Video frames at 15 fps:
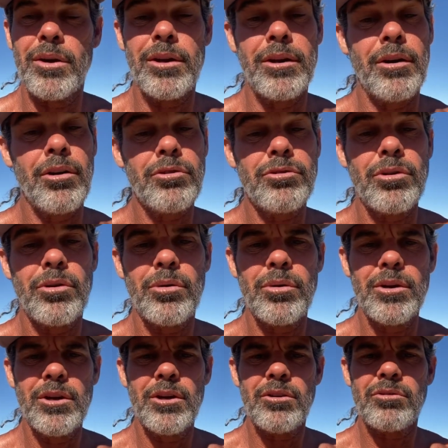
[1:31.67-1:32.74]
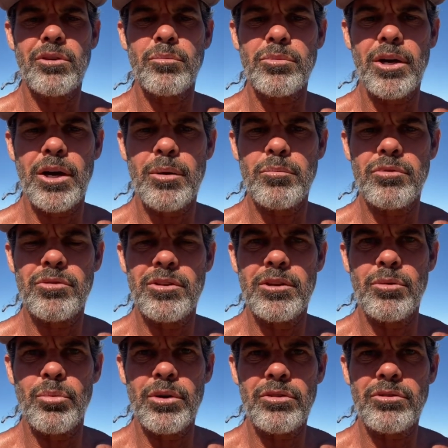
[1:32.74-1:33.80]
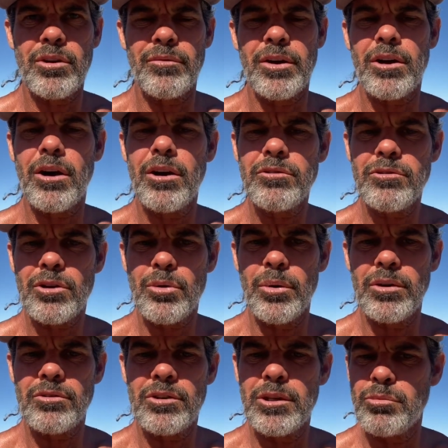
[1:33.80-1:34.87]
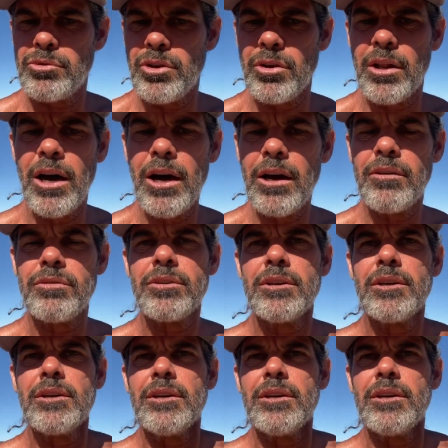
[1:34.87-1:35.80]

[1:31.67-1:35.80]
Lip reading: And also sometimes the risk of the consequence keeps you alive.